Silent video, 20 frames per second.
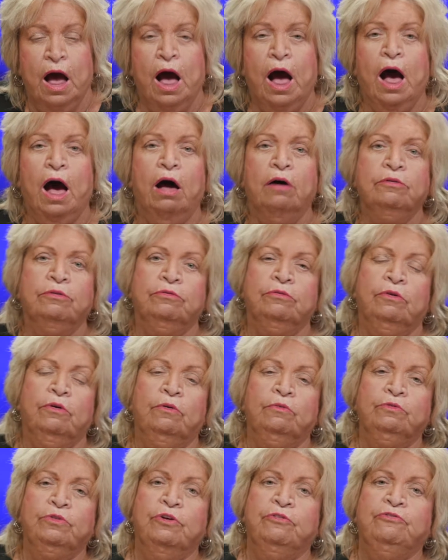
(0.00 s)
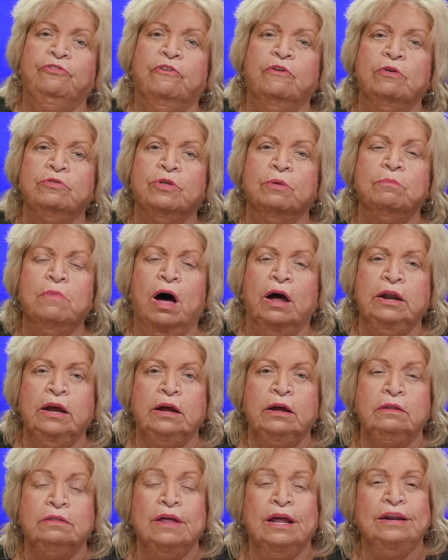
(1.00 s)
of the
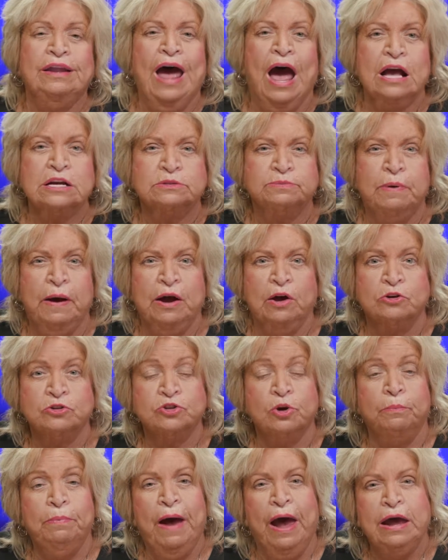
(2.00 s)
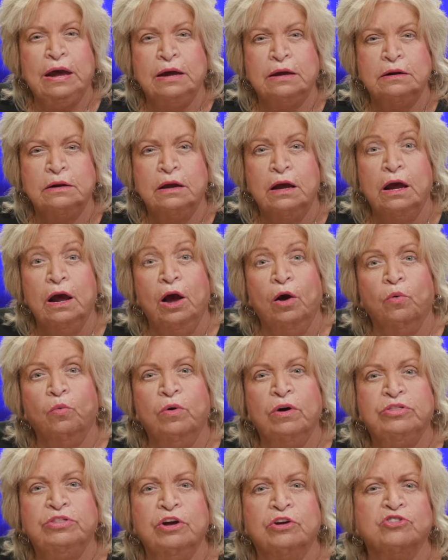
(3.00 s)
money that taxpayers are paying
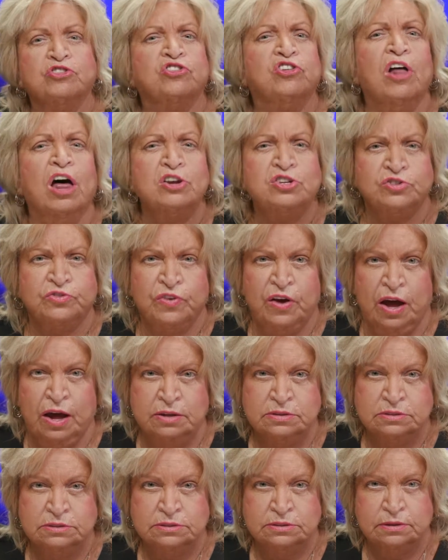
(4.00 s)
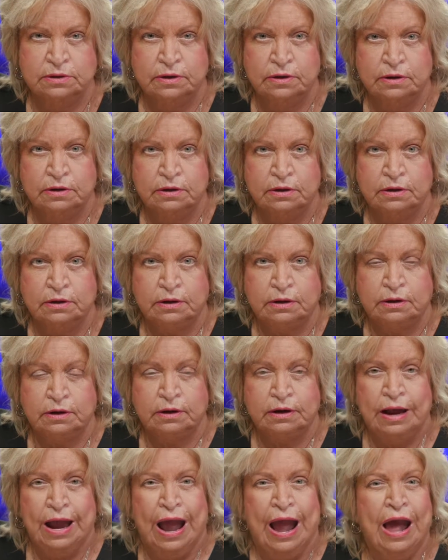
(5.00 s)
with their slush funds
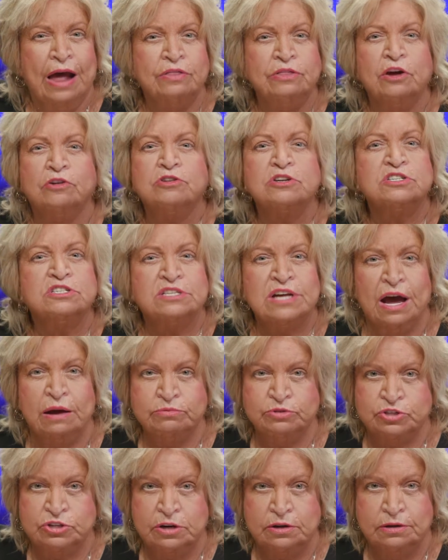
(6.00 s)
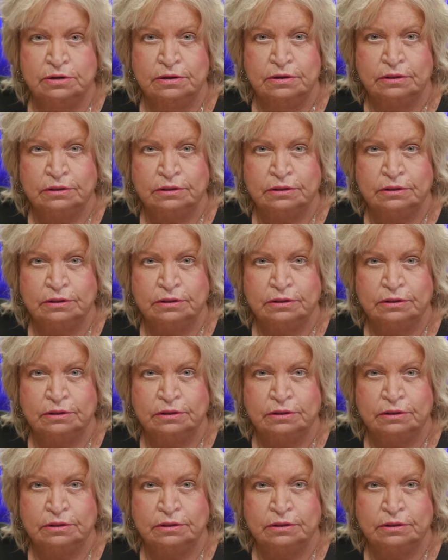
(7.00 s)
and their deception.